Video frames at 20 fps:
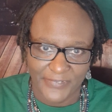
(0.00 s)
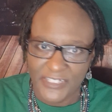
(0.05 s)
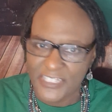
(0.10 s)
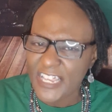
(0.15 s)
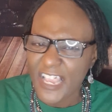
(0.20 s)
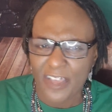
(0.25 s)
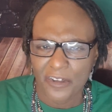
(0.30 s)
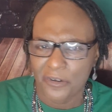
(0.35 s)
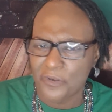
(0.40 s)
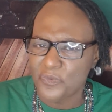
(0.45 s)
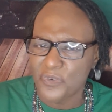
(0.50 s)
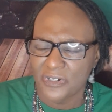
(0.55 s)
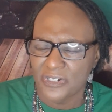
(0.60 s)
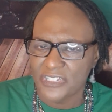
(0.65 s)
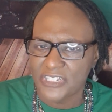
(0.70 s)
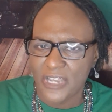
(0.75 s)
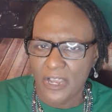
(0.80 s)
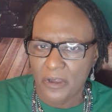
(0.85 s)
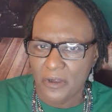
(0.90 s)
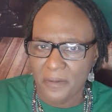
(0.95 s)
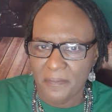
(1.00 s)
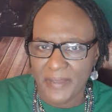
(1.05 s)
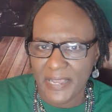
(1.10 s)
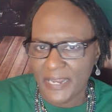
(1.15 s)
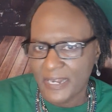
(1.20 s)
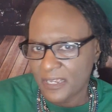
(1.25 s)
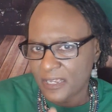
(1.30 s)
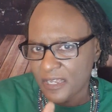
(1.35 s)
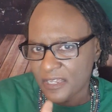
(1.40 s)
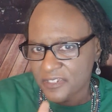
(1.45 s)
Y'all don't want to talk
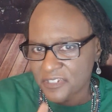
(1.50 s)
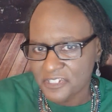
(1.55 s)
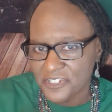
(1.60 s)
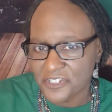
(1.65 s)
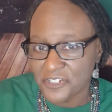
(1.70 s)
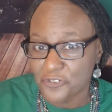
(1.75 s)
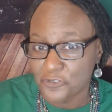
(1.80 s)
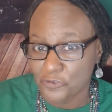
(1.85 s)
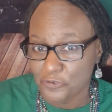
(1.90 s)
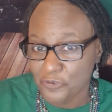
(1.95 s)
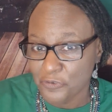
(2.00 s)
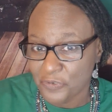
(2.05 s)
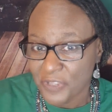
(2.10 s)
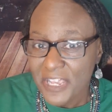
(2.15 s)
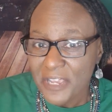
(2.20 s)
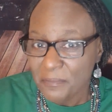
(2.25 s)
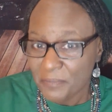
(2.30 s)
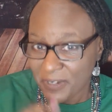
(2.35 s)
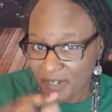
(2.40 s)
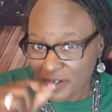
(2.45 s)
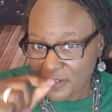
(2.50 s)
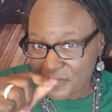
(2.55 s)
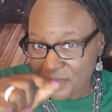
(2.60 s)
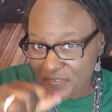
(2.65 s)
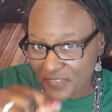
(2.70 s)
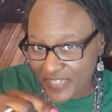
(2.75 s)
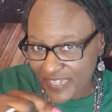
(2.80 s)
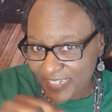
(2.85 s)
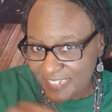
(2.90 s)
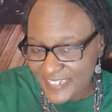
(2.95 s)
about it because it's the truth. But
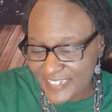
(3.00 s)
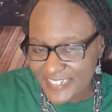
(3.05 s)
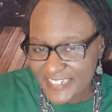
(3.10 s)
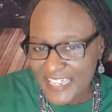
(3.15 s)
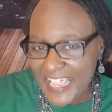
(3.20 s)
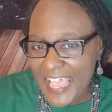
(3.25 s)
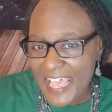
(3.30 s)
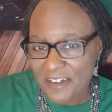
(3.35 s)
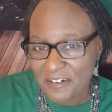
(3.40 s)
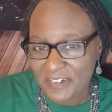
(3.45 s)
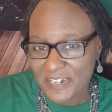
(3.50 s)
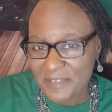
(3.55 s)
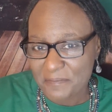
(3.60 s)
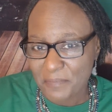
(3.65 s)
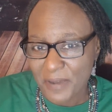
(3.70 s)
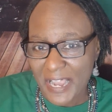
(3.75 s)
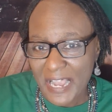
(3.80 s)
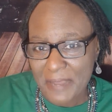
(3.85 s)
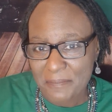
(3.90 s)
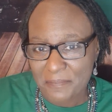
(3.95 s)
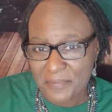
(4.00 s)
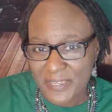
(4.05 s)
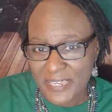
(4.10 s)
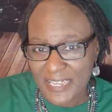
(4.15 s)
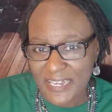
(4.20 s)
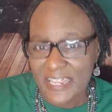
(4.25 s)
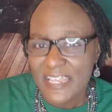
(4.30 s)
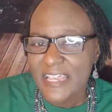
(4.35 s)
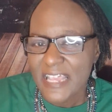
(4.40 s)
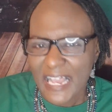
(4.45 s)
on this Saturday
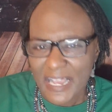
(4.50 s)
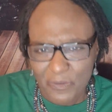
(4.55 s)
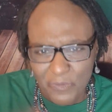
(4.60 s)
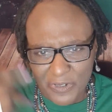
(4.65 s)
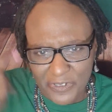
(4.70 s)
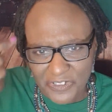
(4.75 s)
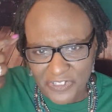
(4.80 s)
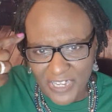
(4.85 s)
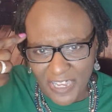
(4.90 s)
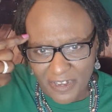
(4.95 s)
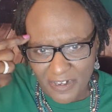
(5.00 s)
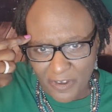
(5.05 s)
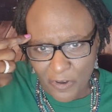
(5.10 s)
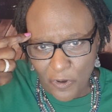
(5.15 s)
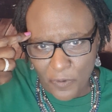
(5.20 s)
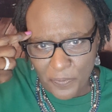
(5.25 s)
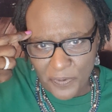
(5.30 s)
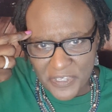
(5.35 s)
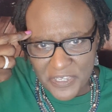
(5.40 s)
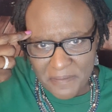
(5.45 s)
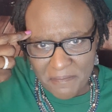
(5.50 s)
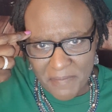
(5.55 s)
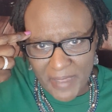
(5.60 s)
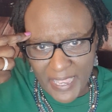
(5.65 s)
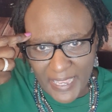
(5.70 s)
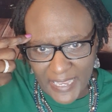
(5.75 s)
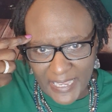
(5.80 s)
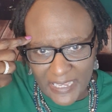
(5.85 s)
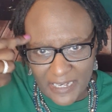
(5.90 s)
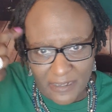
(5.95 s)
pop-in, I want y'all to open your
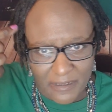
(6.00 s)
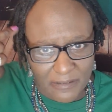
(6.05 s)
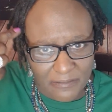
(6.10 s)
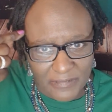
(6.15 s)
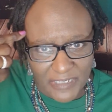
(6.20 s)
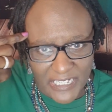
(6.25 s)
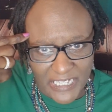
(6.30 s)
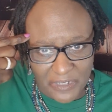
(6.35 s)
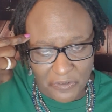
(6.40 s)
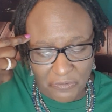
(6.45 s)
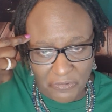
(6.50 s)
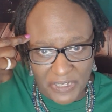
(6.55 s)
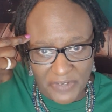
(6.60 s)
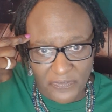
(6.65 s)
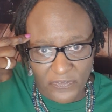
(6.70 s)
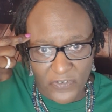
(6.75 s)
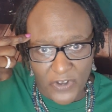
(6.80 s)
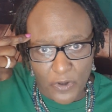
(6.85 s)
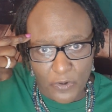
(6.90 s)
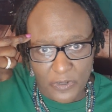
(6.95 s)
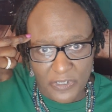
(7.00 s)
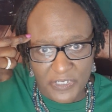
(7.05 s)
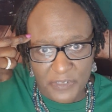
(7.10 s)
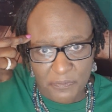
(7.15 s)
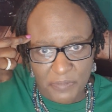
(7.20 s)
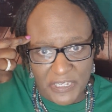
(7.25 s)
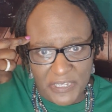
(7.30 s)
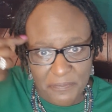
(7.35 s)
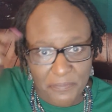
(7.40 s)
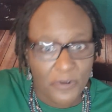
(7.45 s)
mind, get refocused
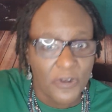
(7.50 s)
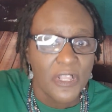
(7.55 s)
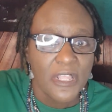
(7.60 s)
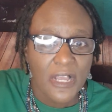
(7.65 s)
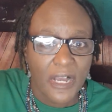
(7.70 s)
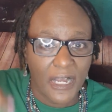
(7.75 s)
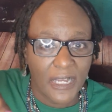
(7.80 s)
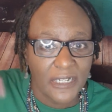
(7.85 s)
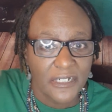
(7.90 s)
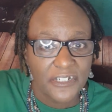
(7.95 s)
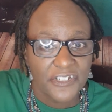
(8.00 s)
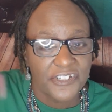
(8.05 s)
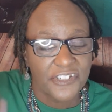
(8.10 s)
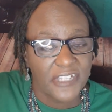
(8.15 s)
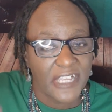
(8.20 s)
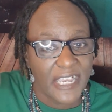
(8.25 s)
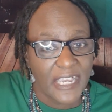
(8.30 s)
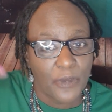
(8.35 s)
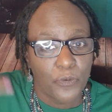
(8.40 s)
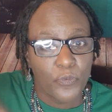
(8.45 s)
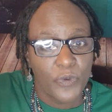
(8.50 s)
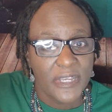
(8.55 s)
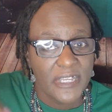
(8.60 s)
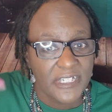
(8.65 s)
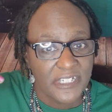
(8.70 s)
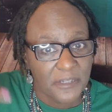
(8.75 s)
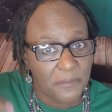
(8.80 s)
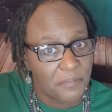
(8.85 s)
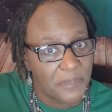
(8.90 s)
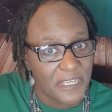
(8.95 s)
people, understand we
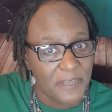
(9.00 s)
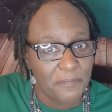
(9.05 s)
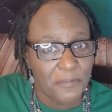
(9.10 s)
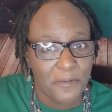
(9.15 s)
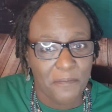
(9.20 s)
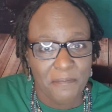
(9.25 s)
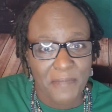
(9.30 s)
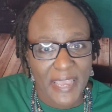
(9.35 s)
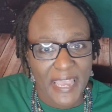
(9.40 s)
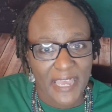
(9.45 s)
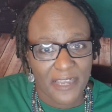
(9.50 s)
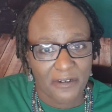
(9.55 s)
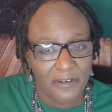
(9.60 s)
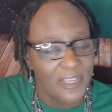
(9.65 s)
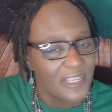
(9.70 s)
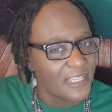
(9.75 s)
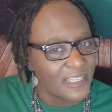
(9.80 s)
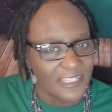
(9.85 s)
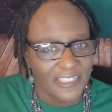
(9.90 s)
as a people matter.